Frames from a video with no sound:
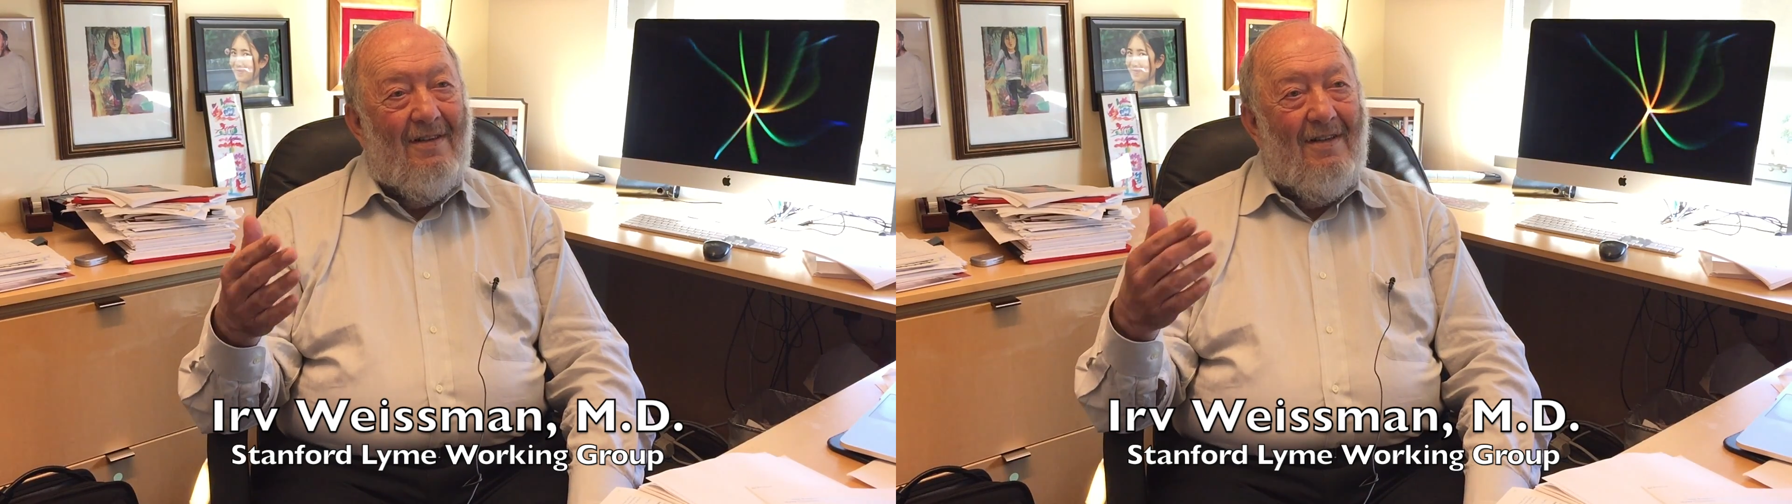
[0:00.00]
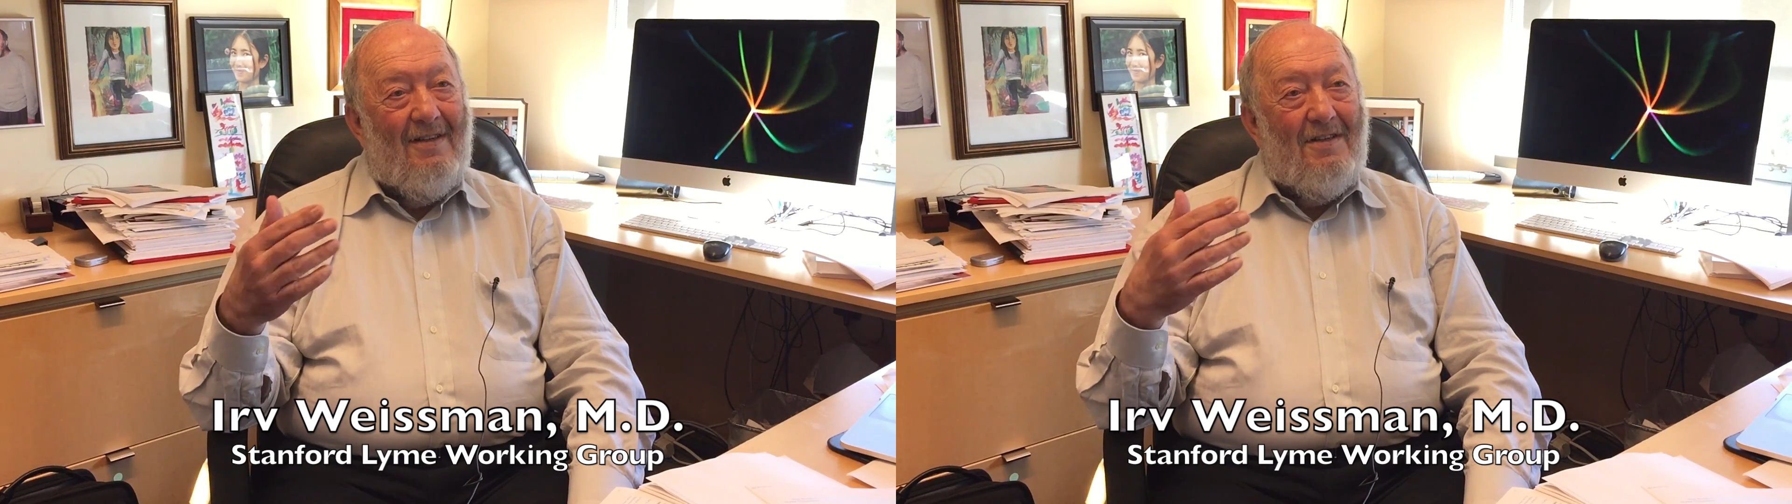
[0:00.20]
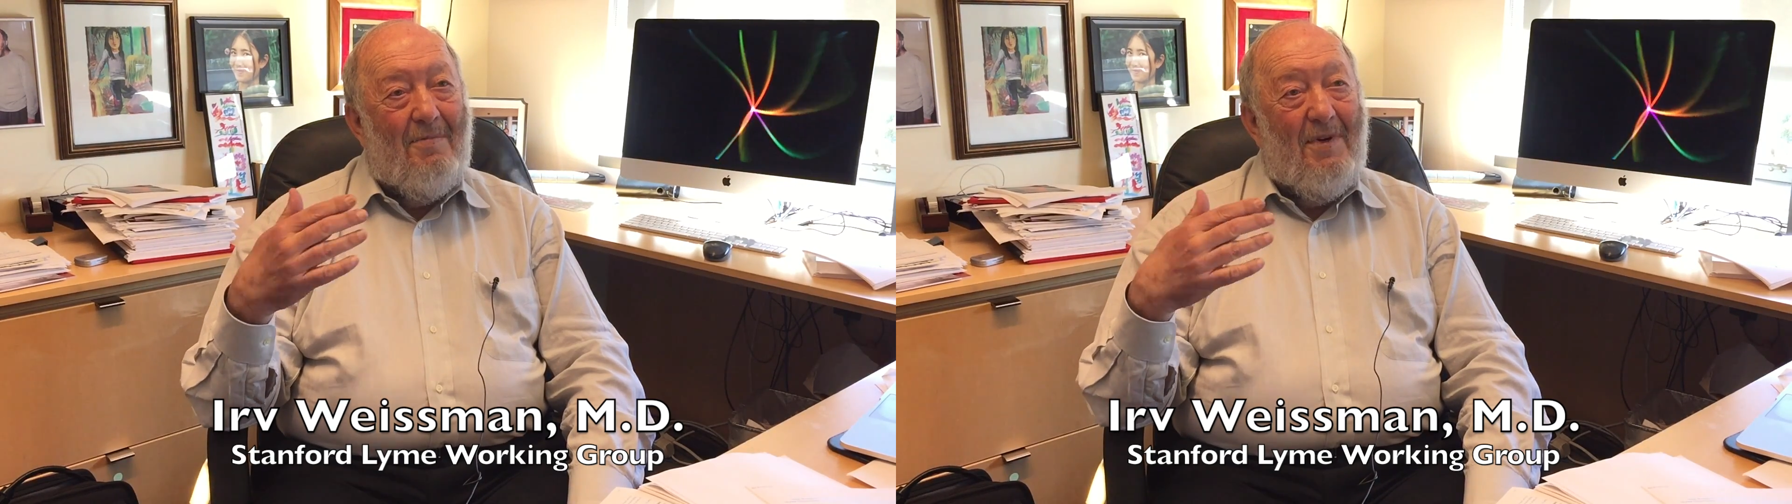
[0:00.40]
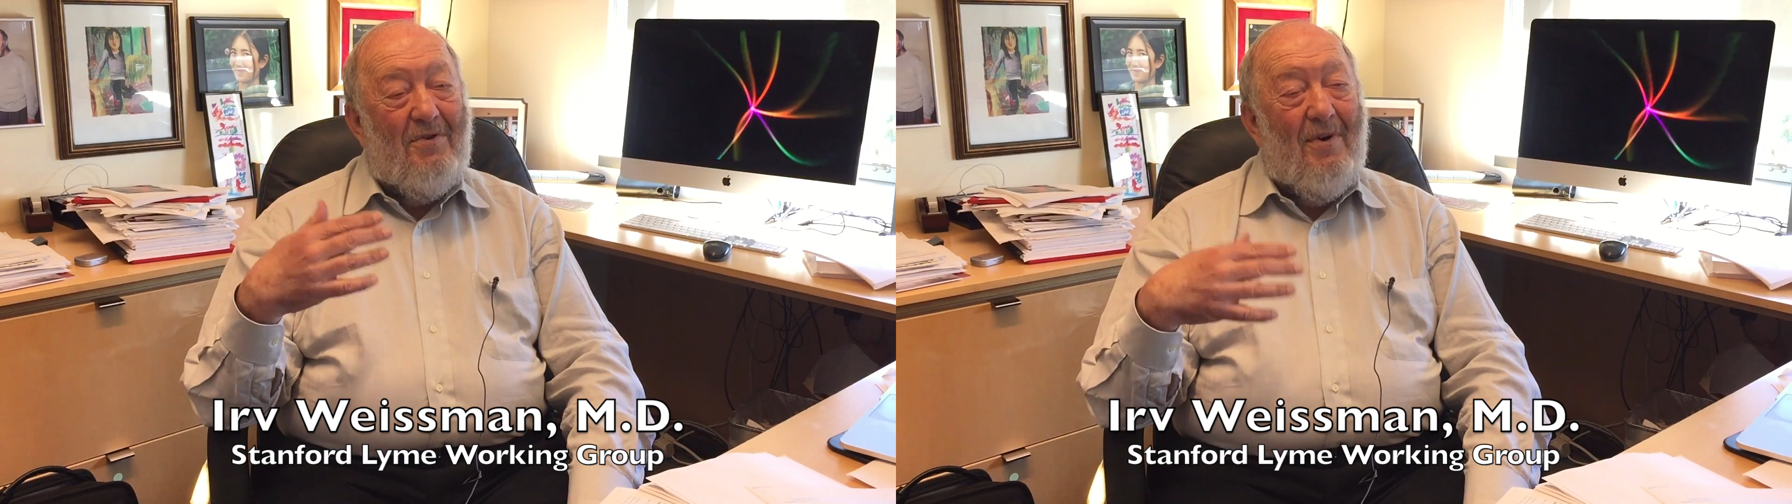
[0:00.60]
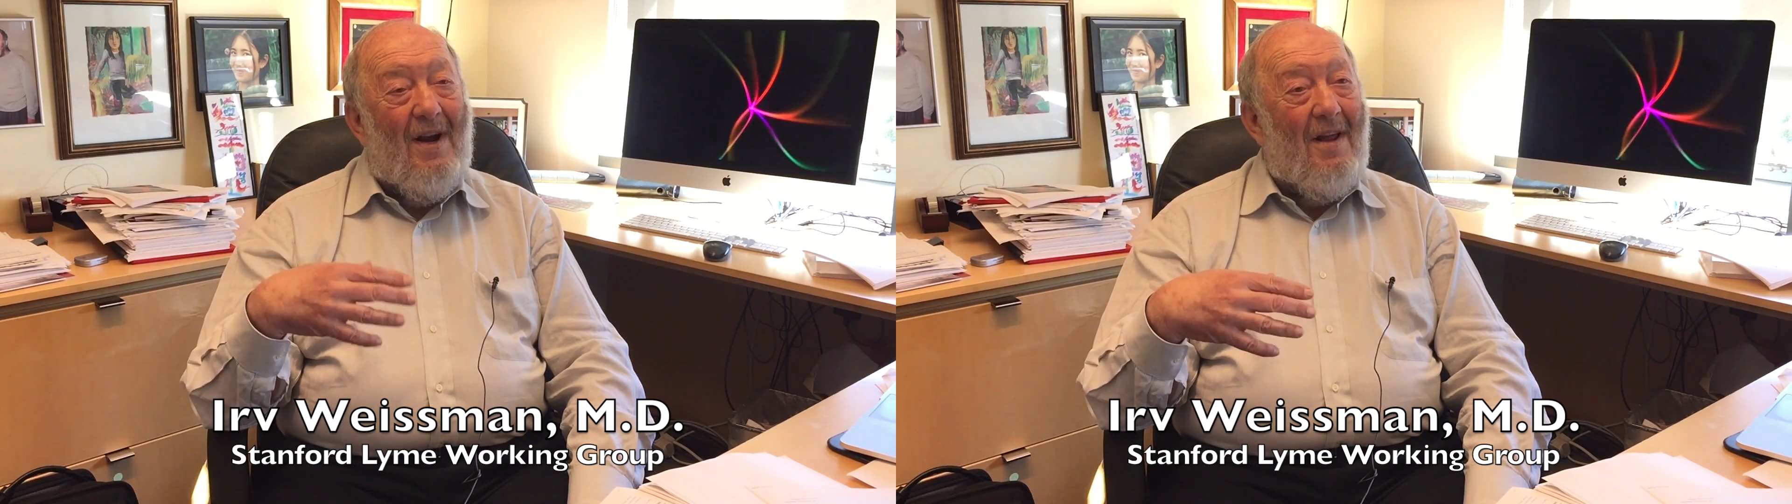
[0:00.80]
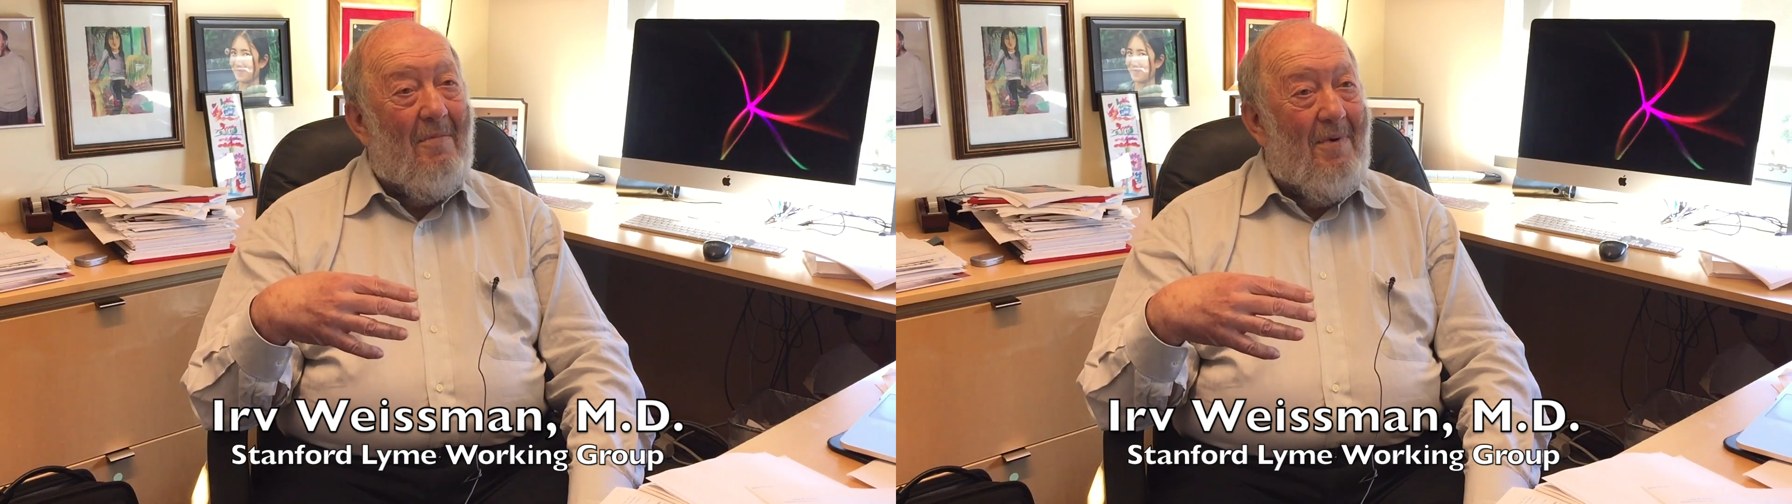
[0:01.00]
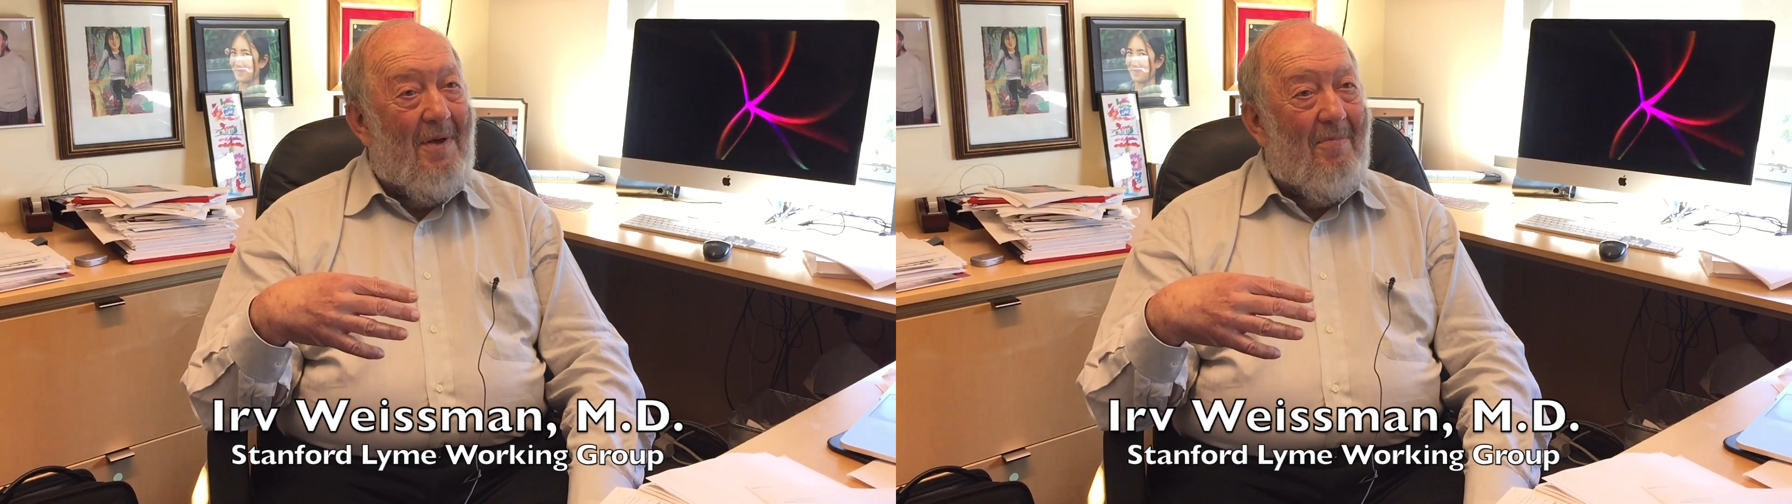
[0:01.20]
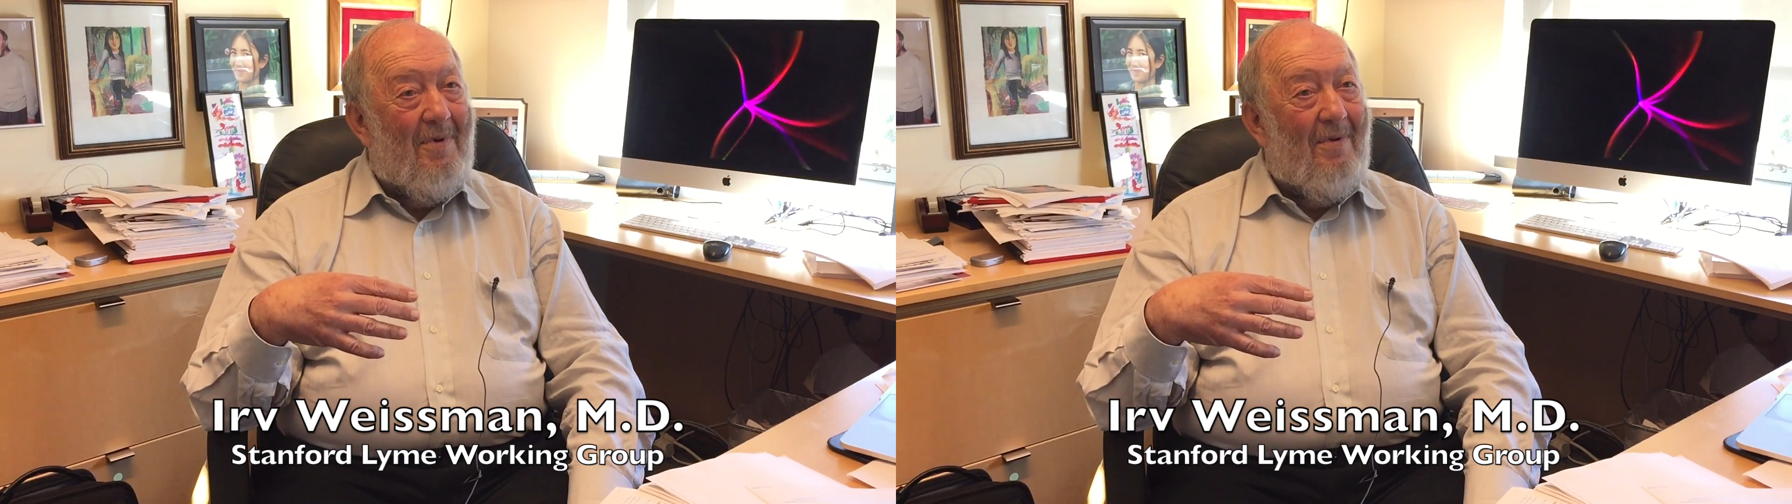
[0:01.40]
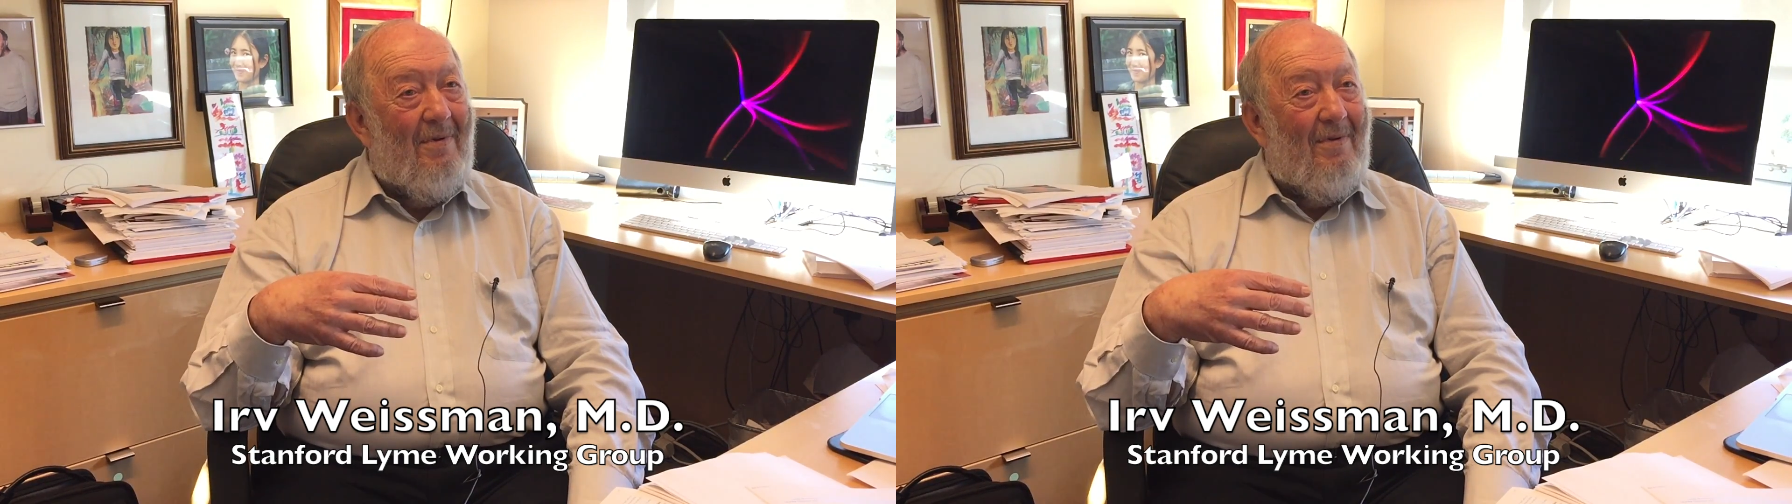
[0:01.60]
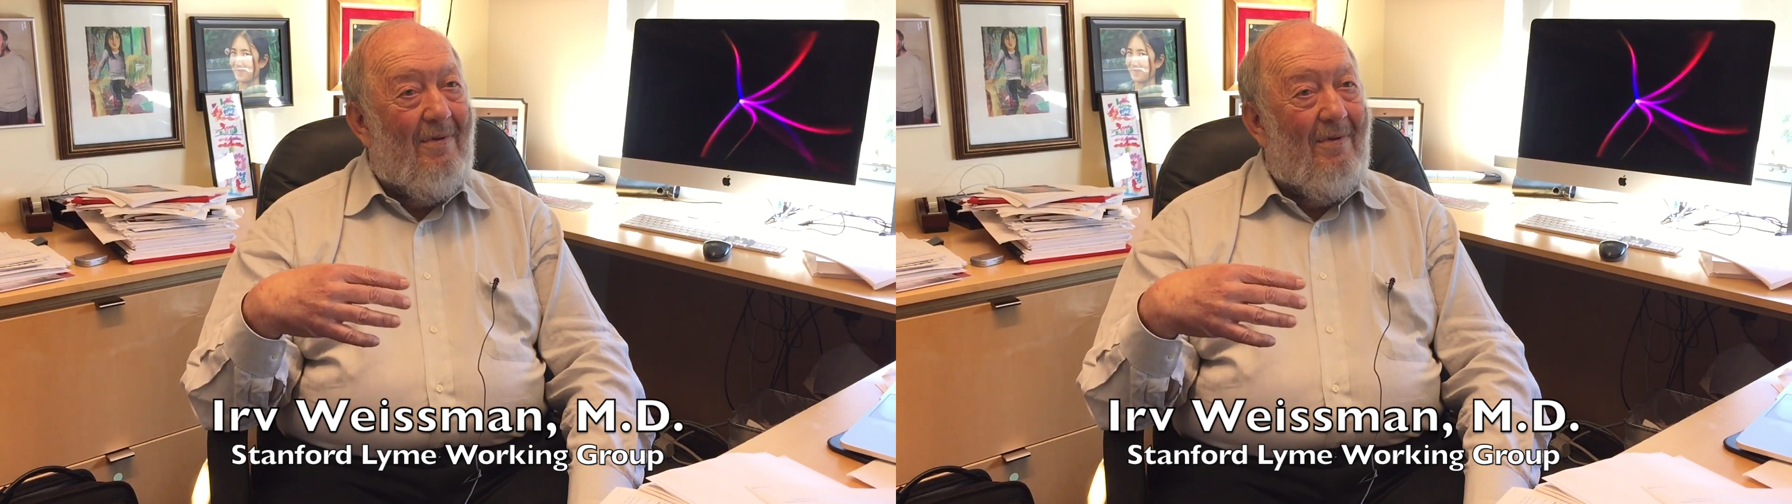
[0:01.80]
is to be training people